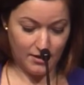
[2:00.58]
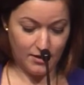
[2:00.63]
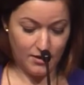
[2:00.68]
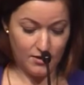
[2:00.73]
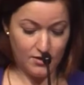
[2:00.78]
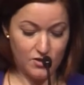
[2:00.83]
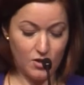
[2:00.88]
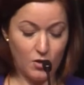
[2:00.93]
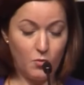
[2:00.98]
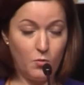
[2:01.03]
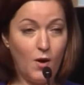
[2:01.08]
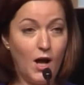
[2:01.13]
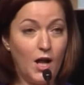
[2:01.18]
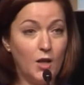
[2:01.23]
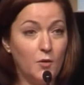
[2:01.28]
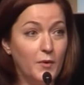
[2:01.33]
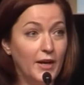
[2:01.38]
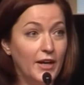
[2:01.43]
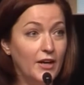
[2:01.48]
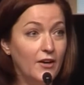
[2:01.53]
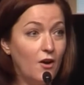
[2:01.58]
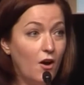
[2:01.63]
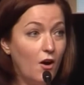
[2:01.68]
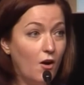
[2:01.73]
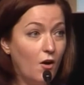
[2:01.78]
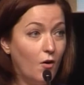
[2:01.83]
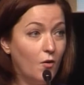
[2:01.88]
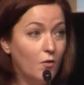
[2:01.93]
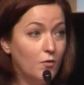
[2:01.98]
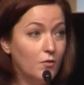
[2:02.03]
So while we
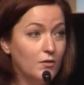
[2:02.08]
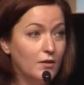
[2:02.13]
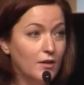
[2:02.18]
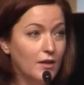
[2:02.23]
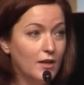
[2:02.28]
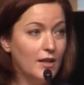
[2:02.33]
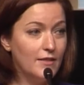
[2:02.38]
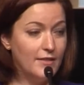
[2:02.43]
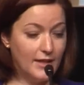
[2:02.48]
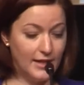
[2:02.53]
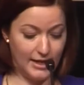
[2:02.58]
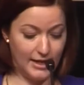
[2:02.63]
know that